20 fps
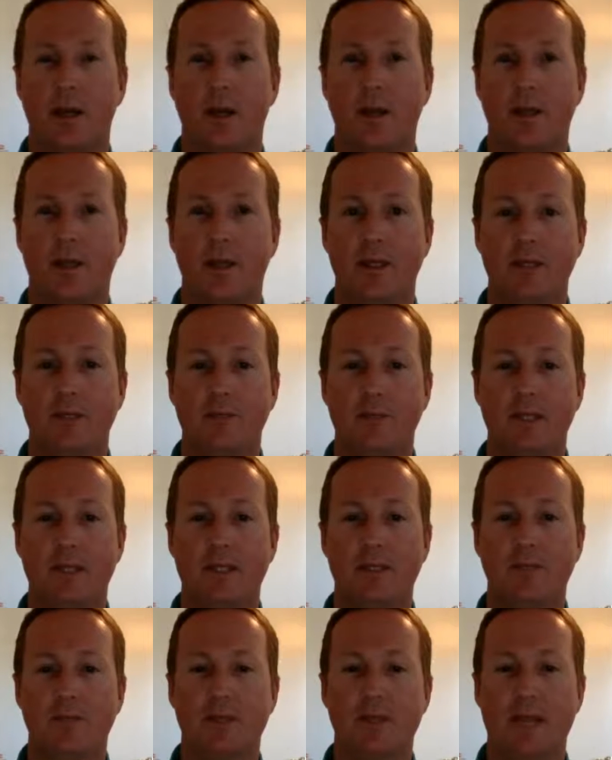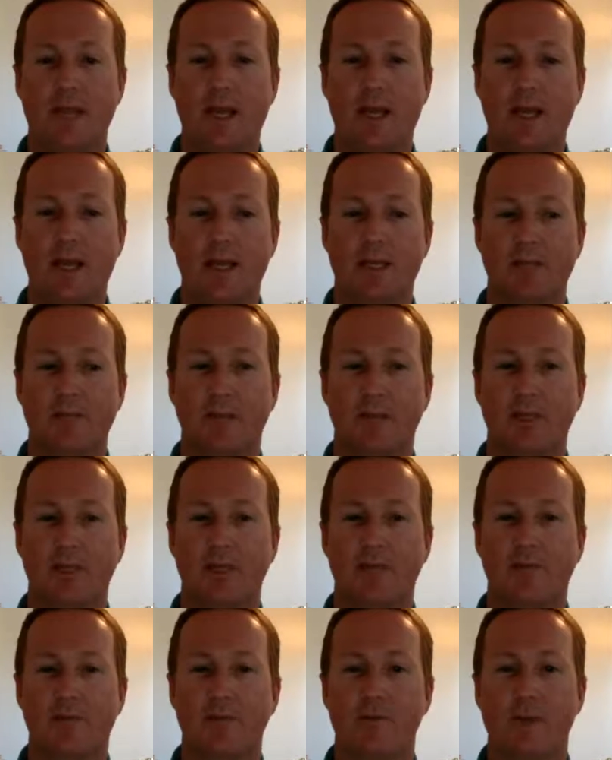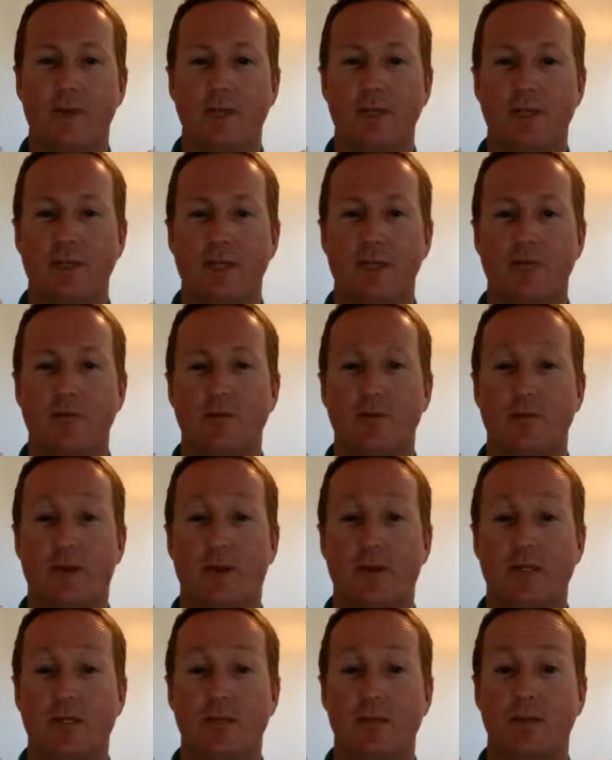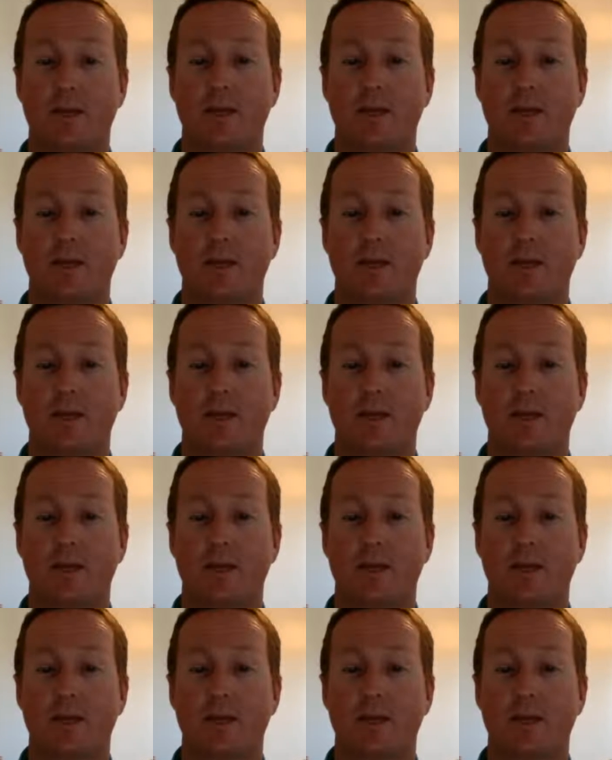This means we take in as much information as we possibly